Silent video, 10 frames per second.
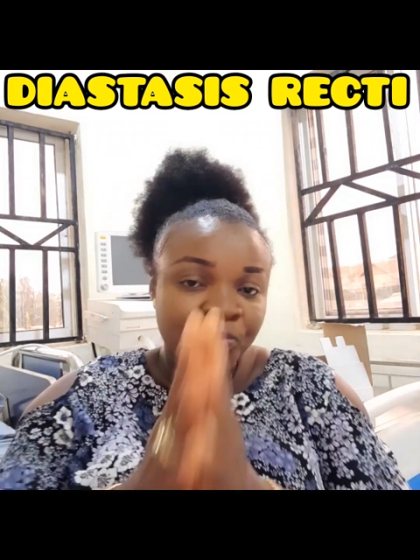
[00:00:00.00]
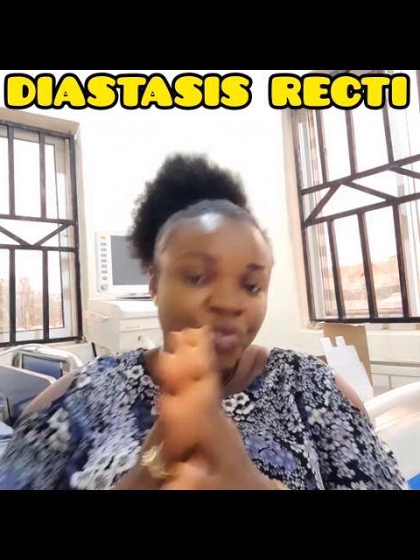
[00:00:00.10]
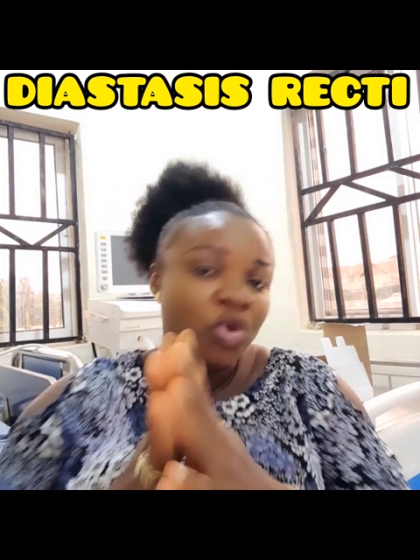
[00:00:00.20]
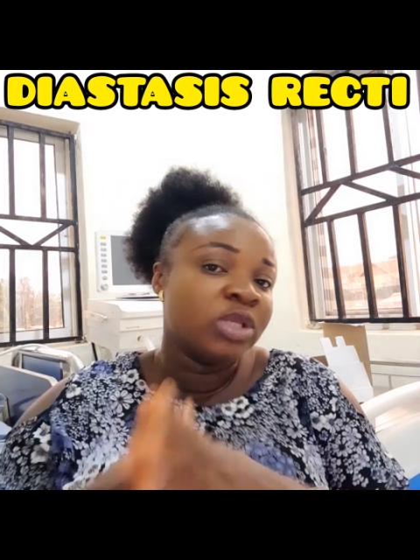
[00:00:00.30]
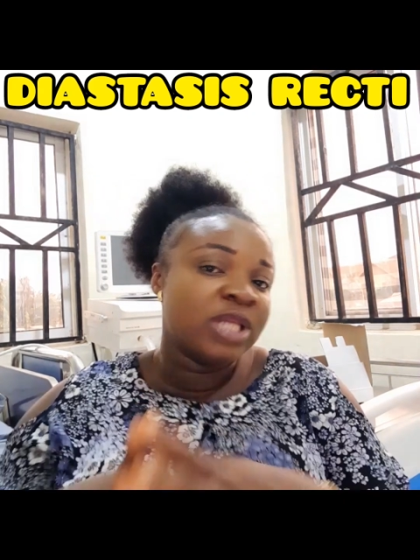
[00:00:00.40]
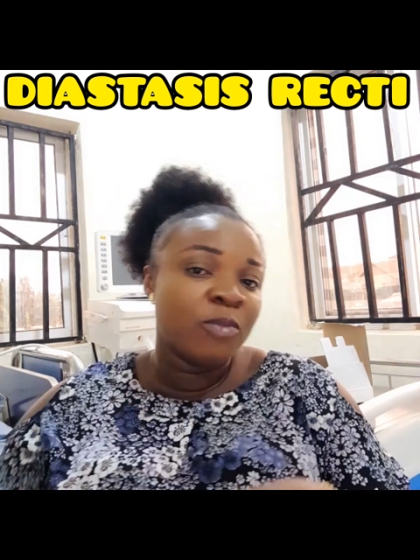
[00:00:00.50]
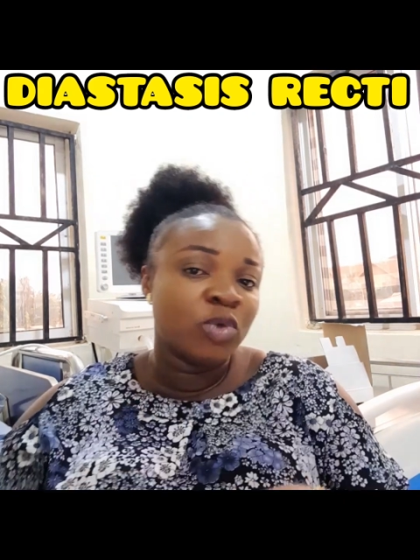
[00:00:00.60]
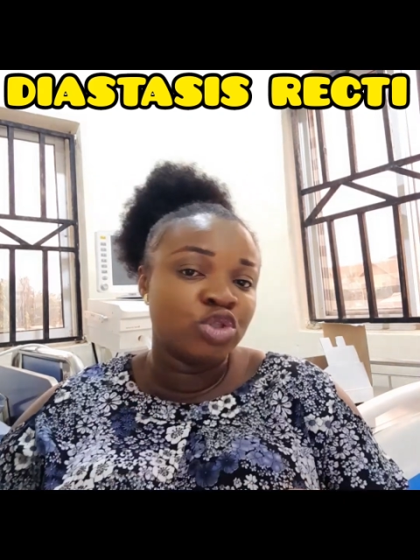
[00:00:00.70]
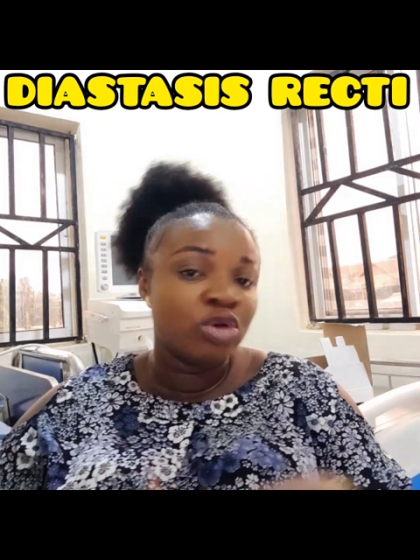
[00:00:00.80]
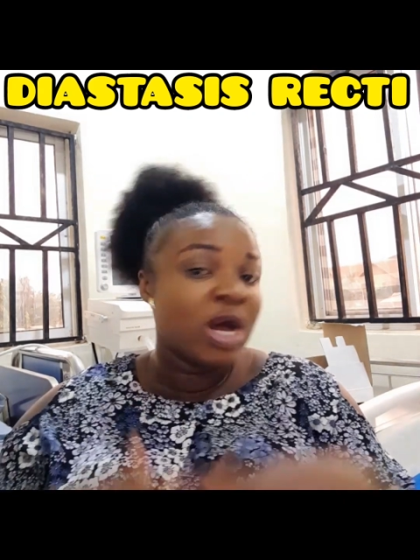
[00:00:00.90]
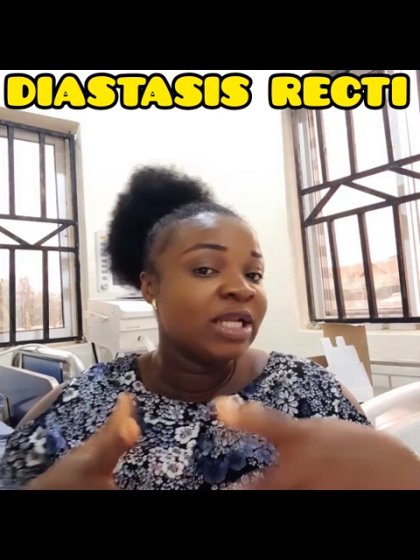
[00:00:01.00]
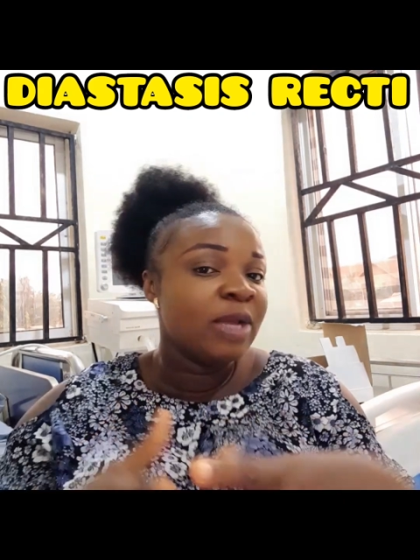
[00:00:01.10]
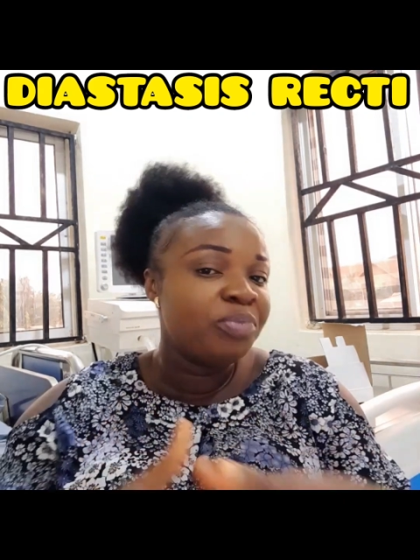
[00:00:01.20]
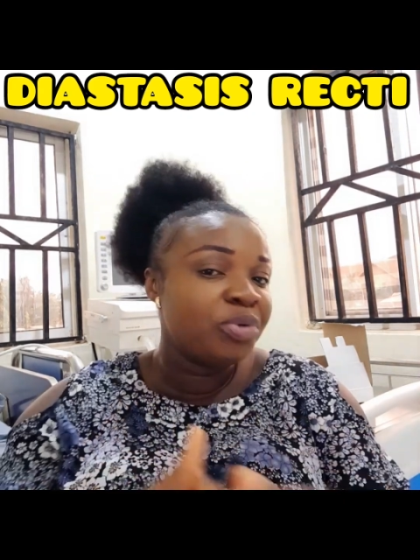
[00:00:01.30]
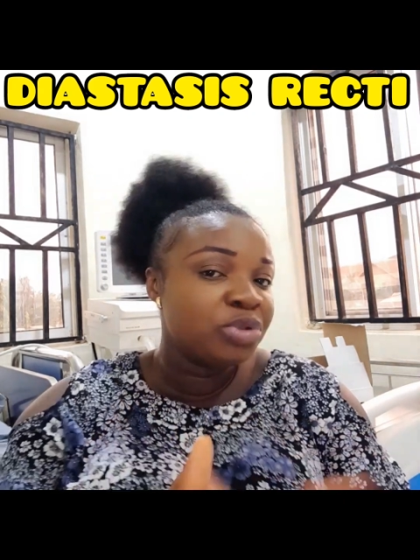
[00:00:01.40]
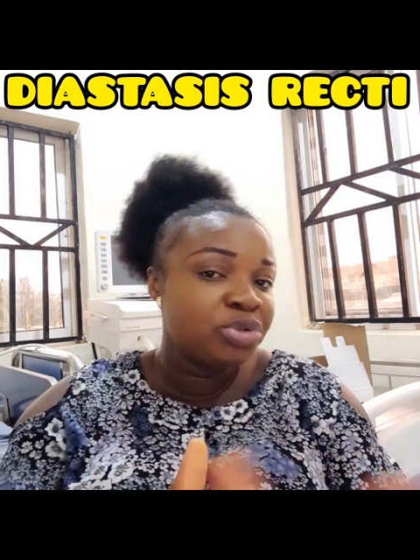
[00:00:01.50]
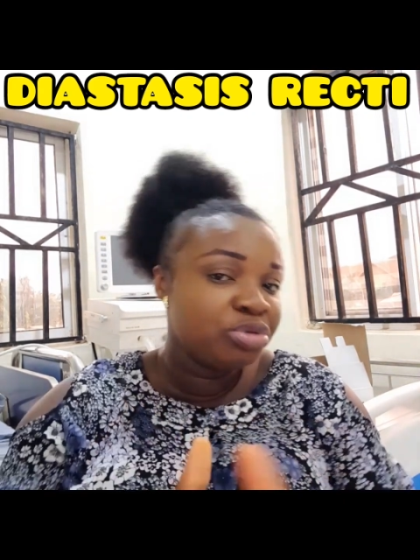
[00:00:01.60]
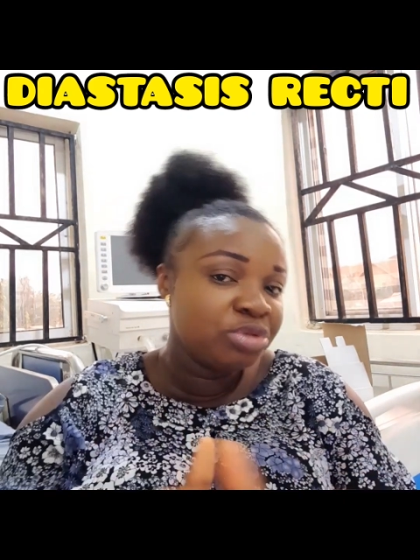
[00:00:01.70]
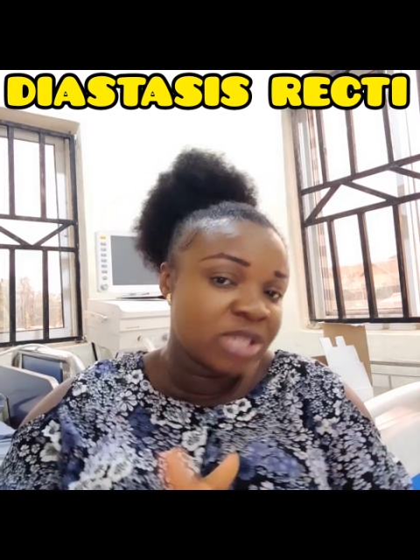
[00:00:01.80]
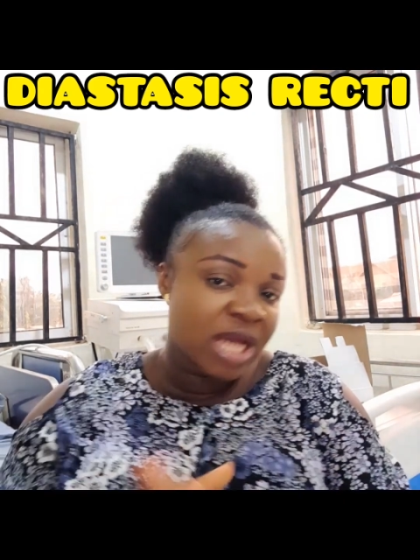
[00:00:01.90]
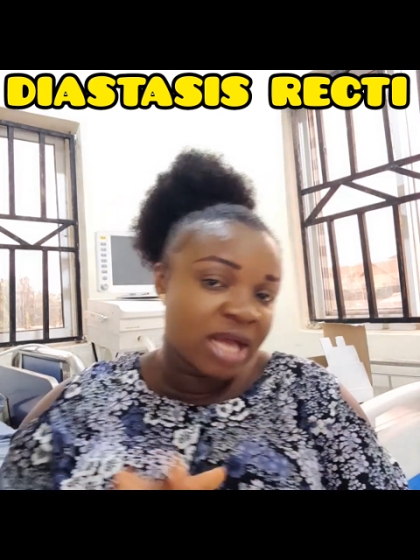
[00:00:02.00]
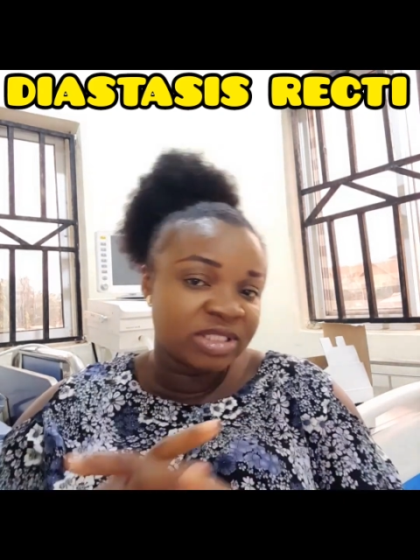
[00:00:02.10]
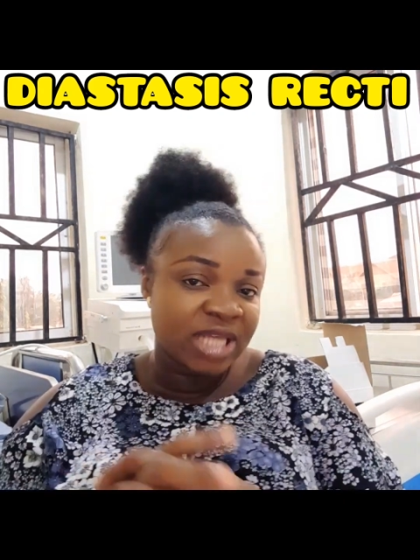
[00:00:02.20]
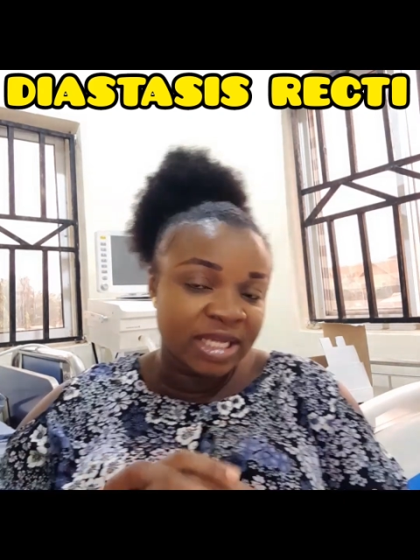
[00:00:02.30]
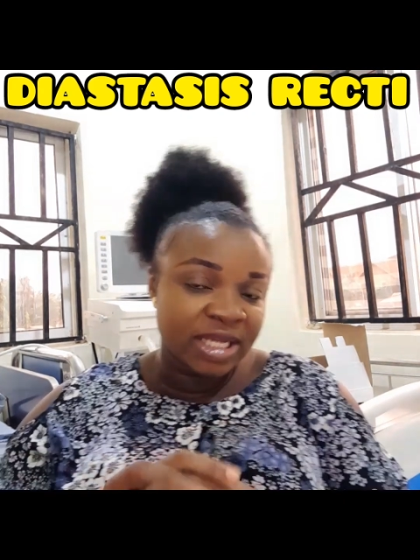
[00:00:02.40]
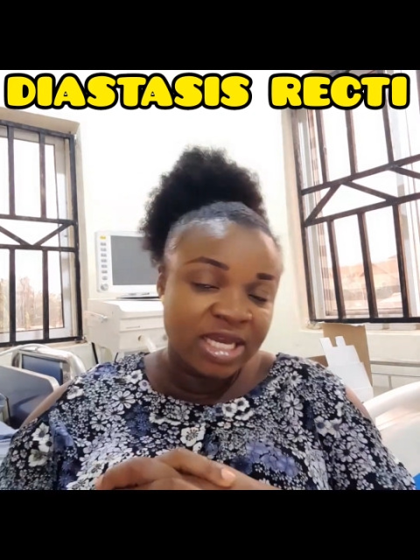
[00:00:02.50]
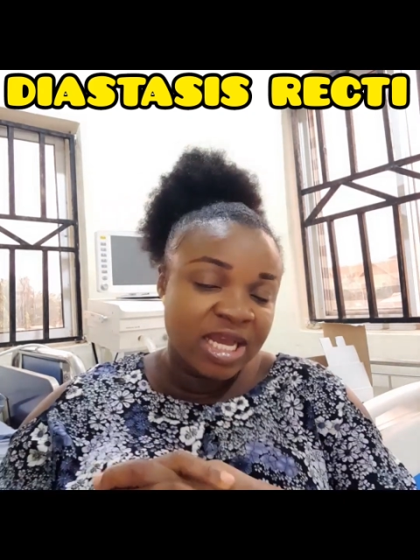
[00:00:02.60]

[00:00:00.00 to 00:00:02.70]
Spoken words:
on that muscle, and they protrude outside,